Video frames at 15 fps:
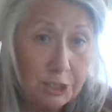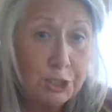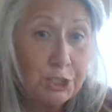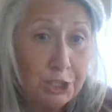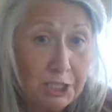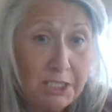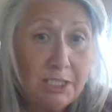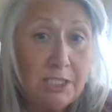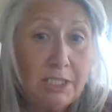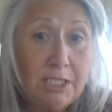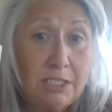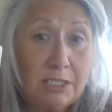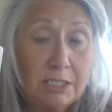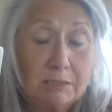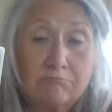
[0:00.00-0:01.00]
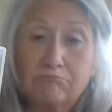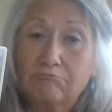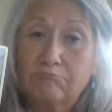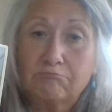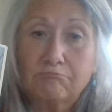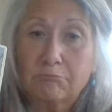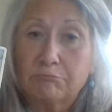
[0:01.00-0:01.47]

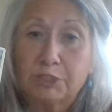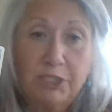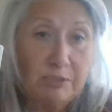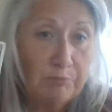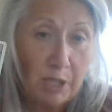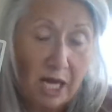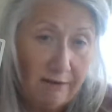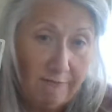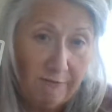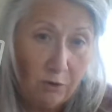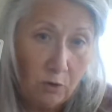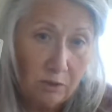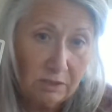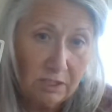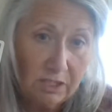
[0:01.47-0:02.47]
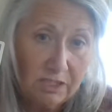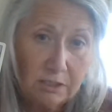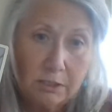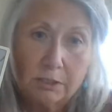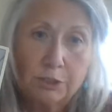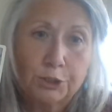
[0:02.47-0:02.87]
she's blindfolded.